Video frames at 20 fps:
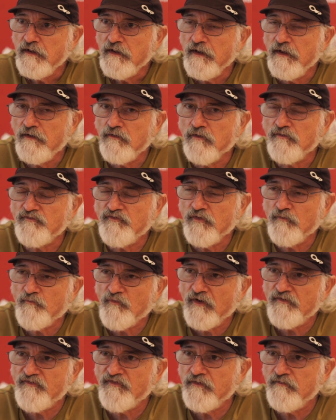and also
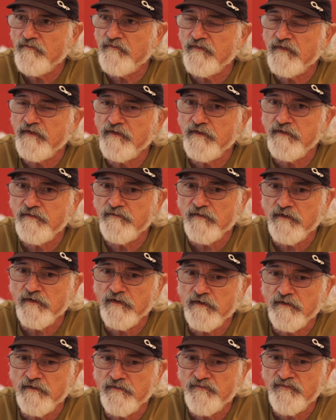president of
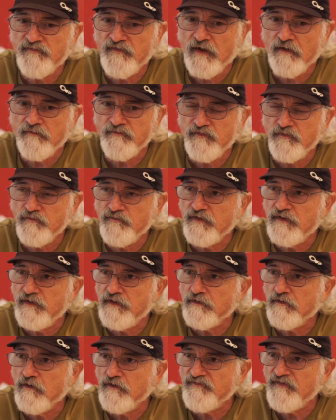the Sound Union
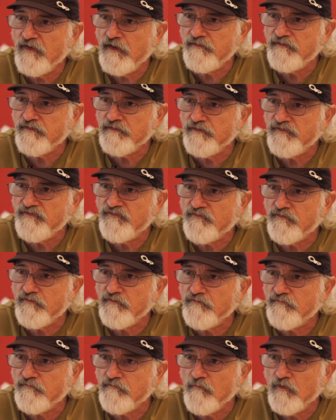in Los Angeles
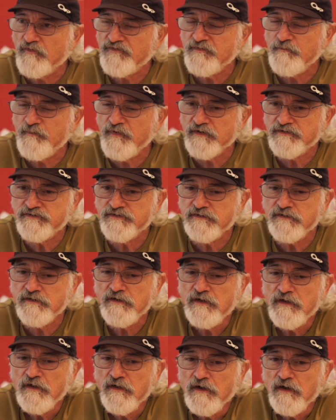for motion picture.
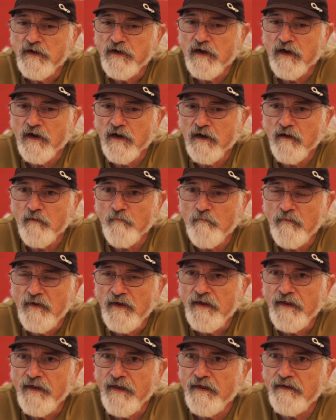
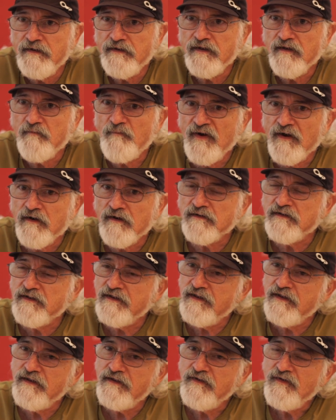And
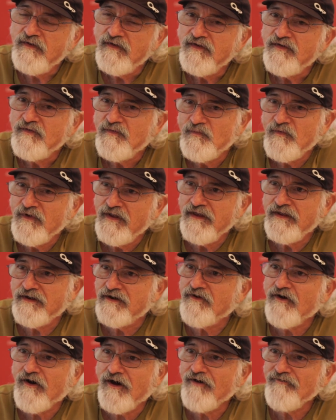apparently we hit
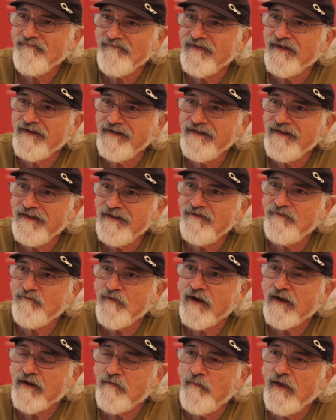it off, and he
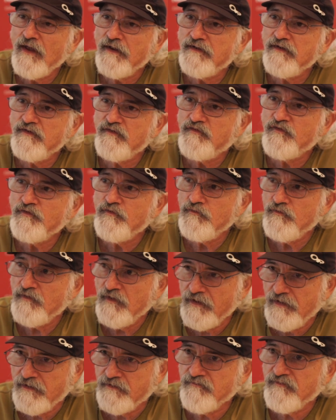recommended to the
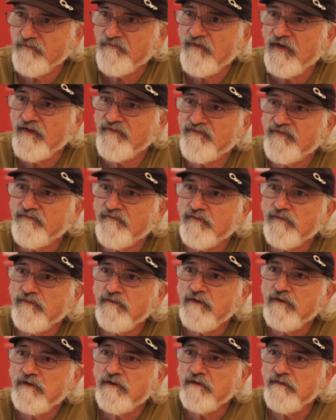head of the
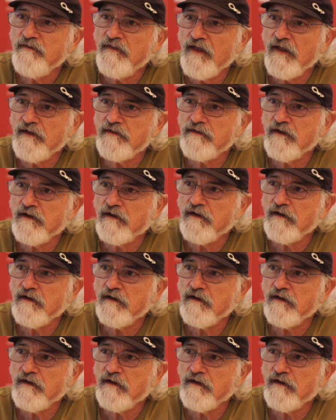festival that